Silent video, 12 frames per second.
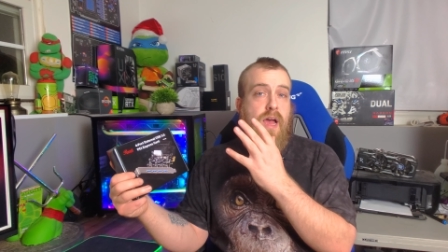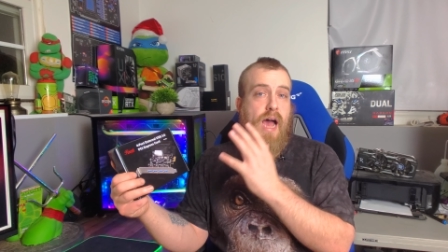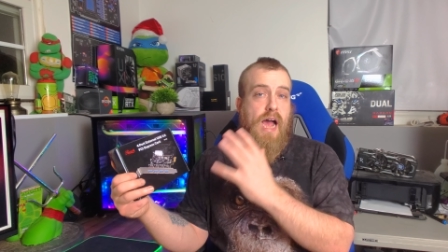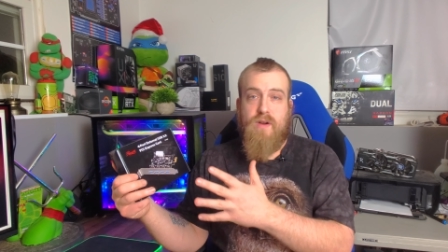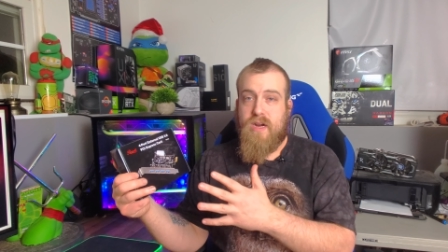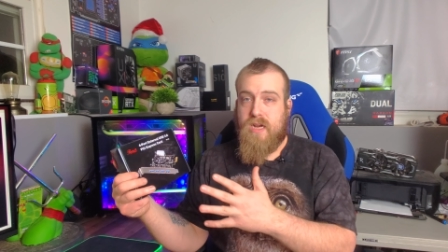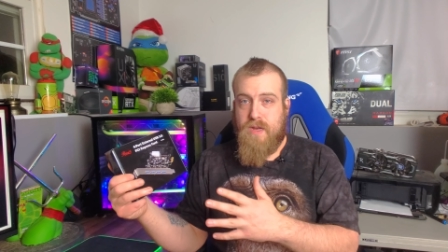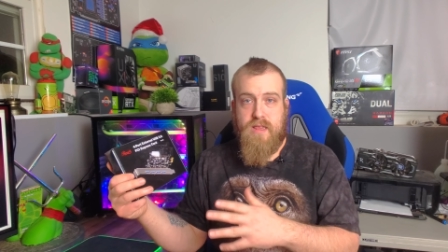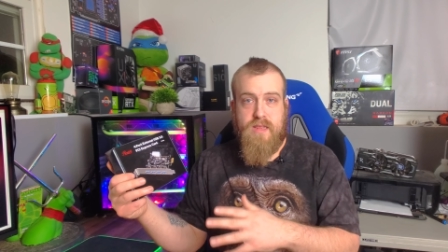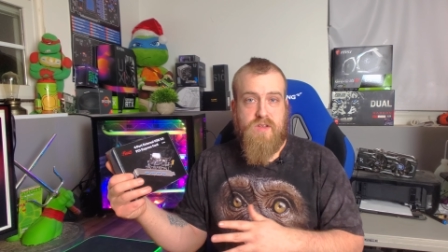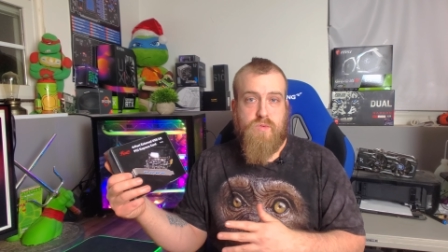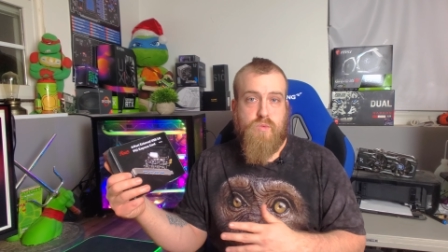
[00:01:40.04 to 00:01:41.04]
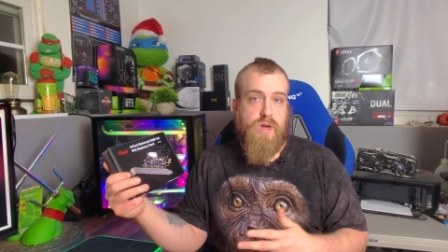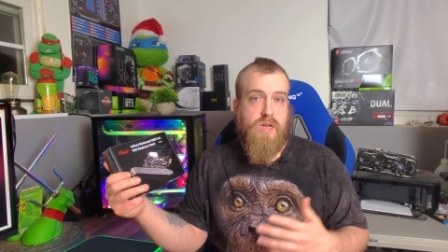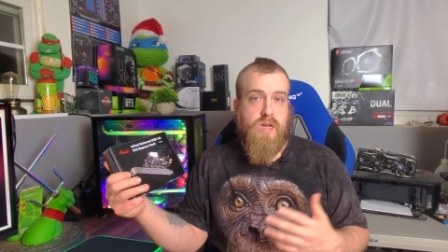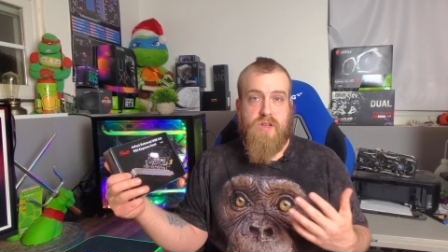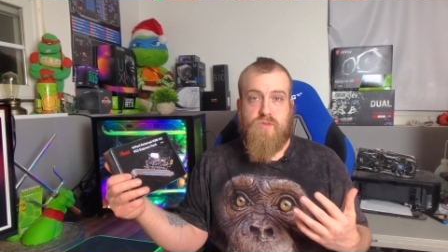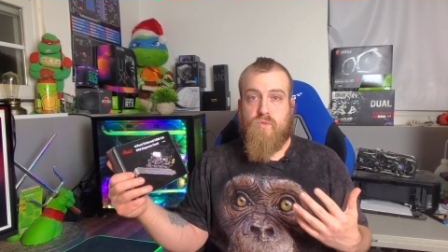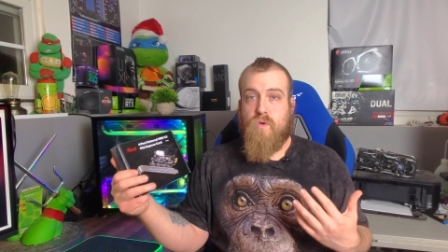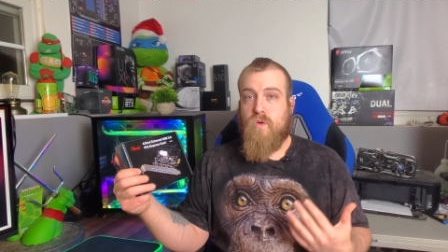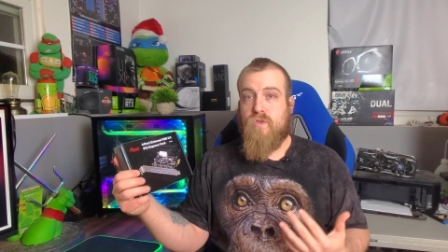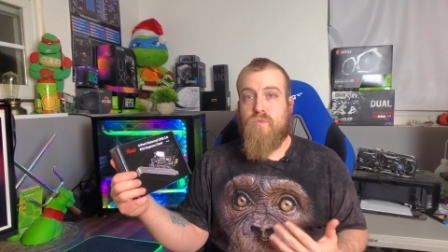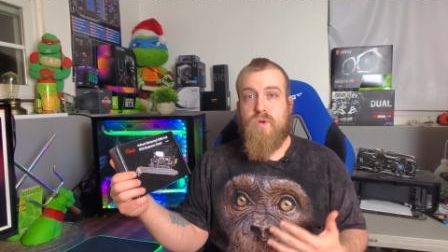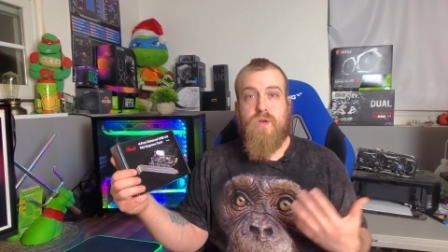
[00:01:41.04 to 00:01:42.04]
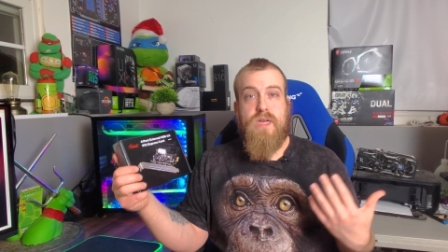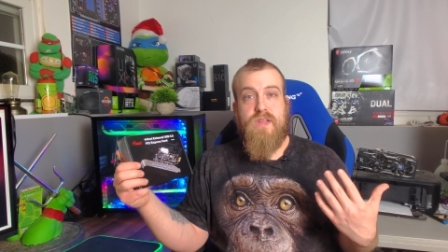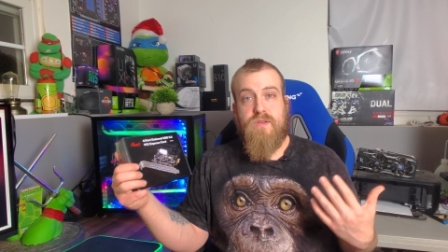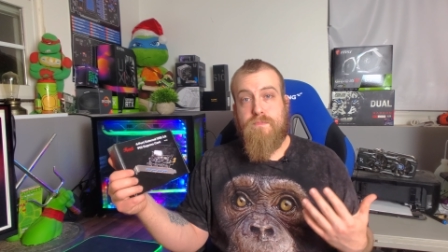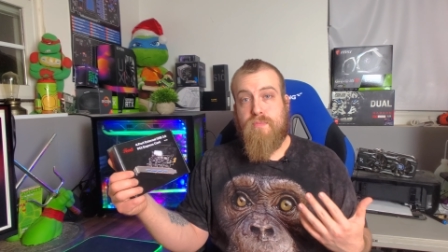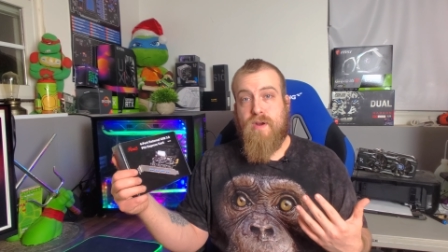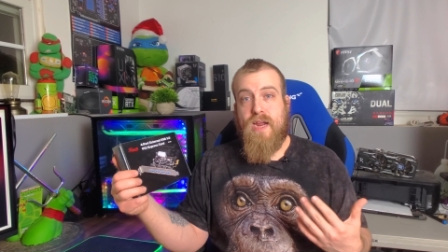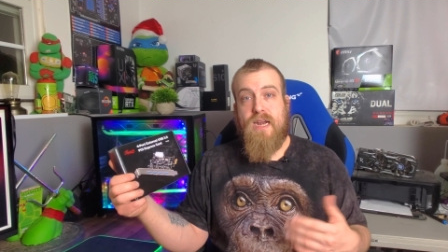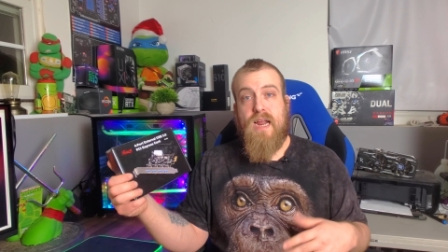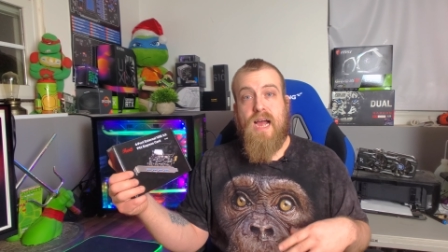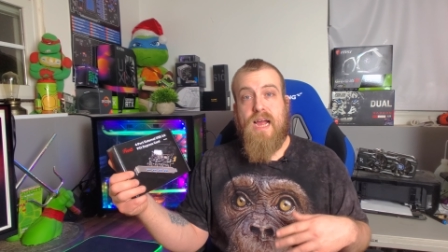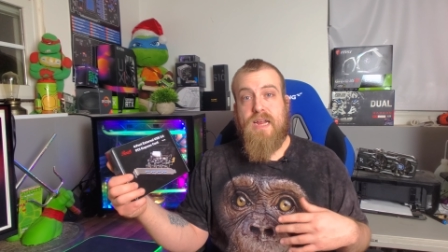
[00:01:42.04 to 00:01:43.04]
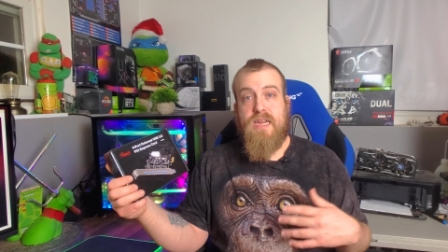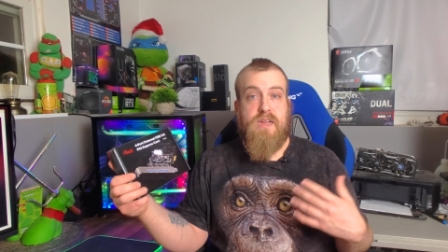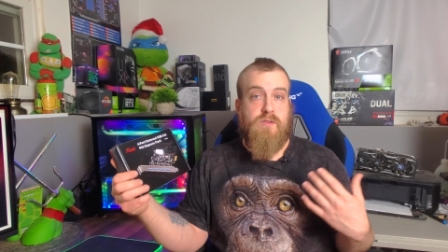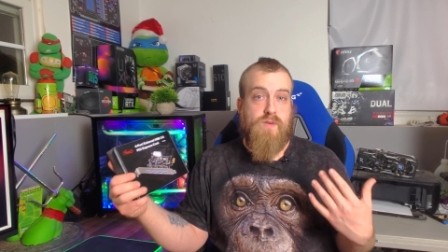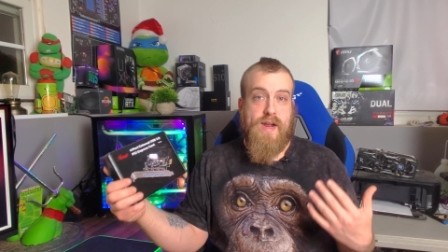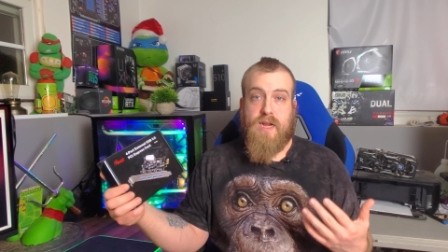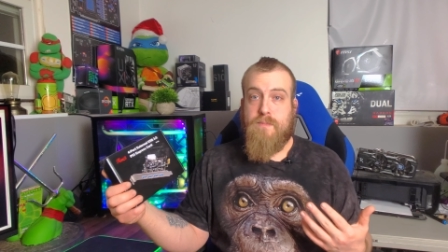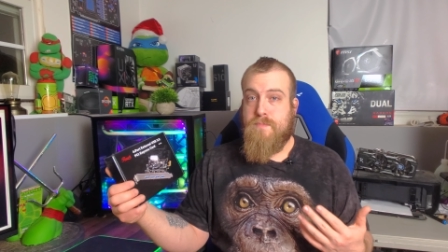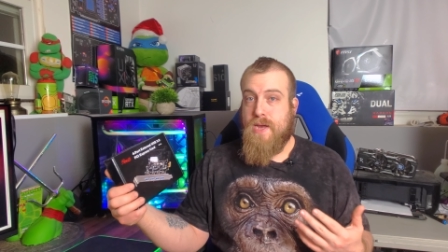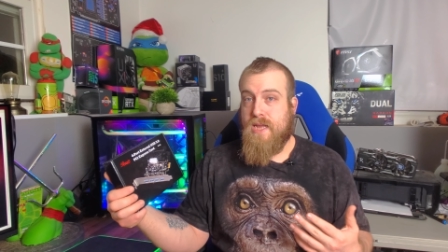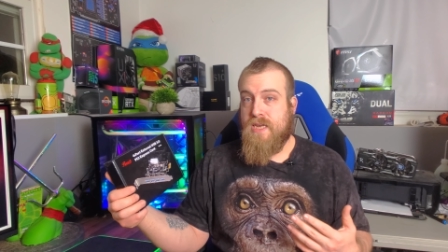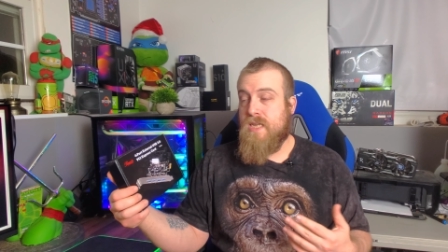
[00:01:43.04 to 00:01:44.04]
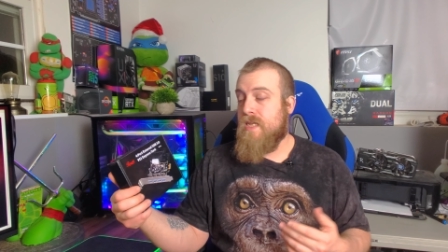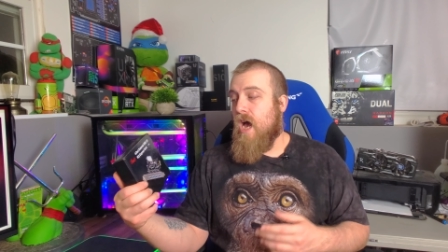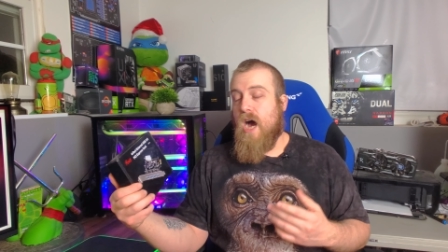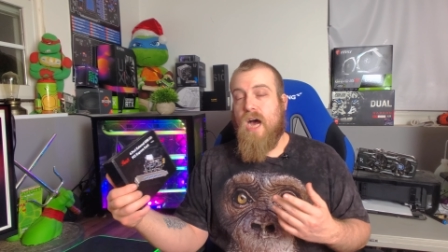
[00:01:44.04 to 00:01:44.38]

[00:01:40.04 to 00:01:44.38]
I recommend this one because Rosewell is a brand I can recommend.